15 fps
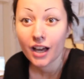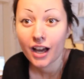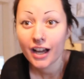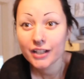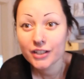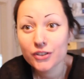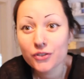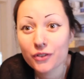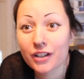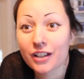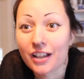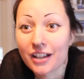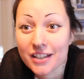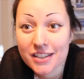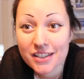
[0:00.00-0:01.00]
I just
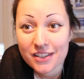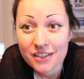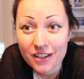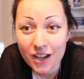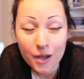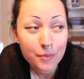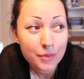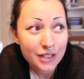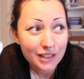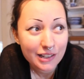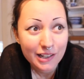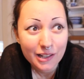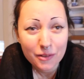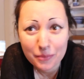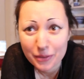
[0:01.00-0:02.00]
realised I'm in a
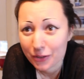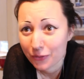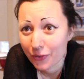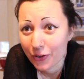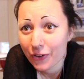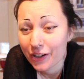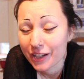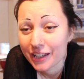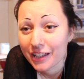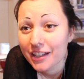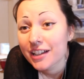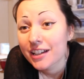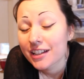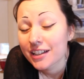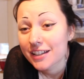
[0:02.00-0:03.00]
little bit of a hurry
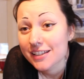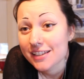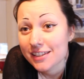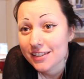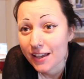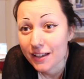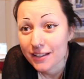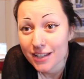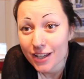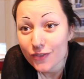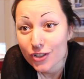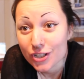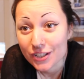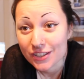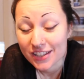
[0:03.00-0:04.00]
because
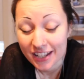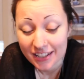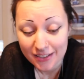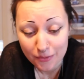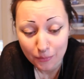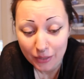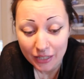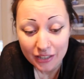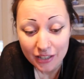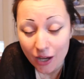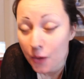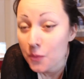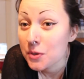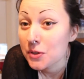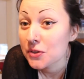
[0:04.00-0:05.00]
David just texted me.
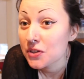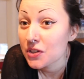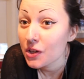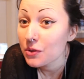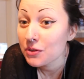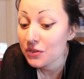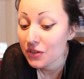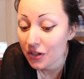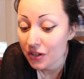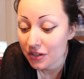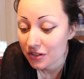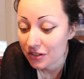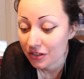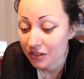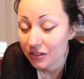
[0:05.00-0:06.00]
I was so
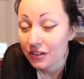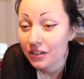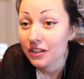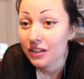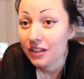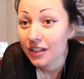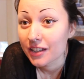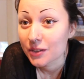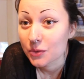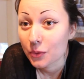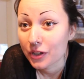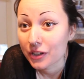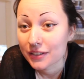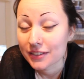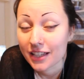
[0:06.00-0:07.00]
certain his
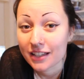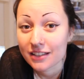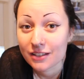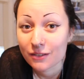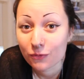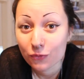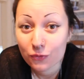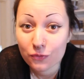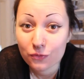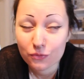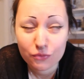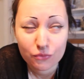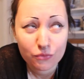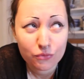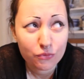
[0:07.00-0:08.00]
work is out at
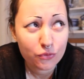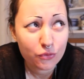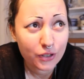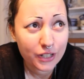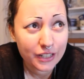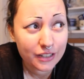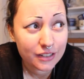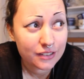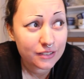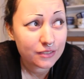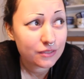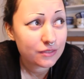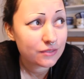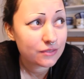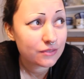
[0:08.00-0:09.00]
3,
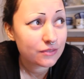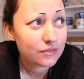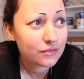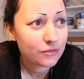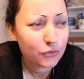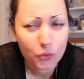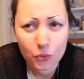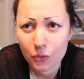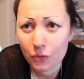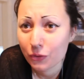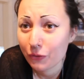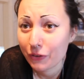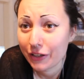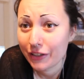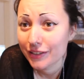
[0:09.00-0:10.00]

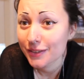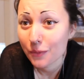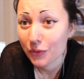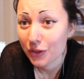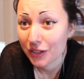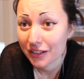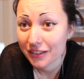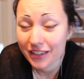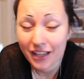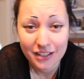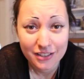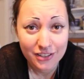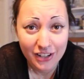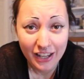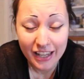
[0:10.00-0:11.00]
something like that
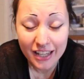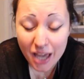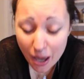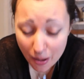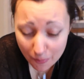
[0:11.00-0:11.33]
today,